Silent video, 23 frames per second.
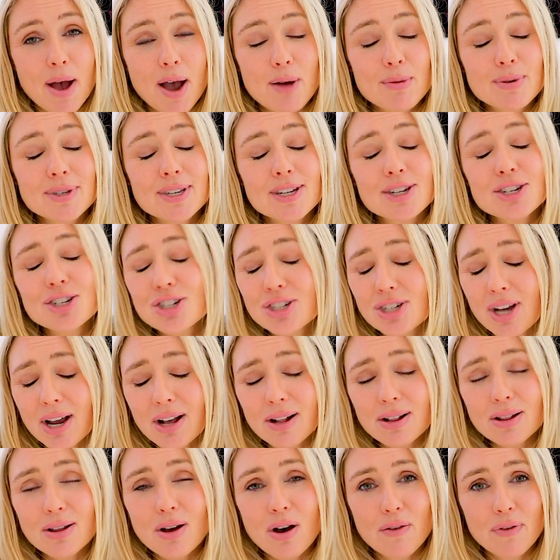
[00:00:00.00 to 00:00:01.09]
I was a
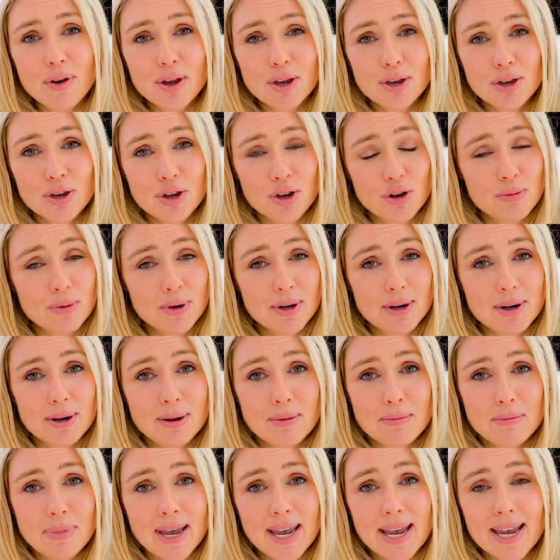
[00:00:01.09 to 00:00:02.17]
shell of a
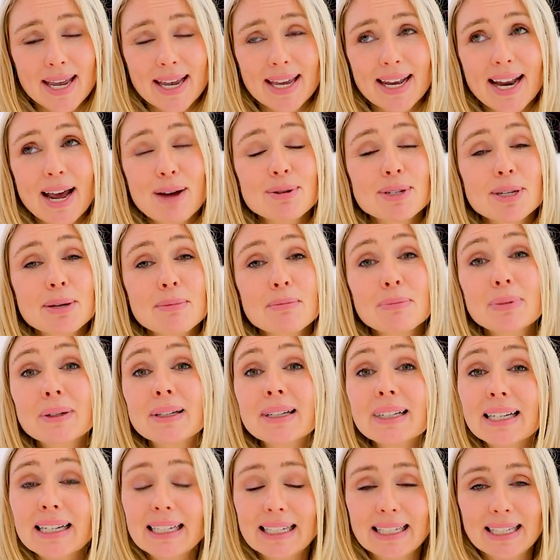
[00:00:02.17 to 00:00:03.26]
human being, and I was
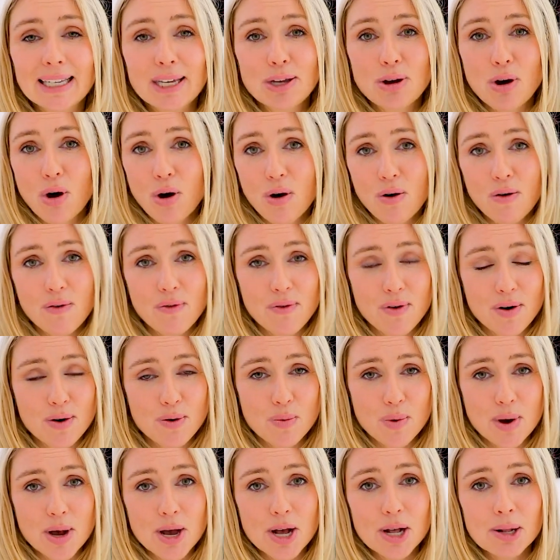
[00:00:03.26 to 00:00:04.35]
completely
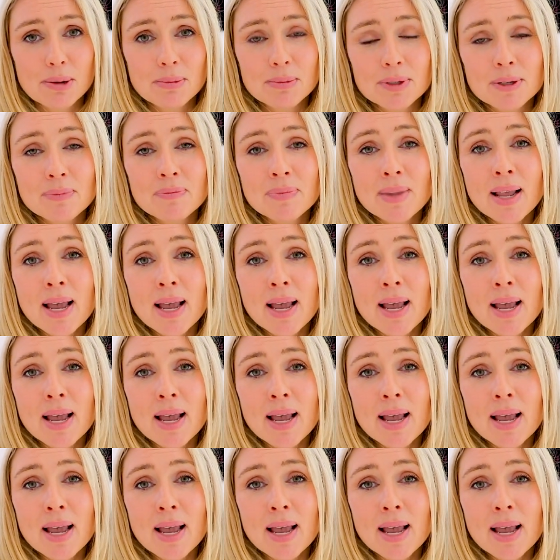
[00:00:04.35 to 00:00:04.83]
overwhelmed.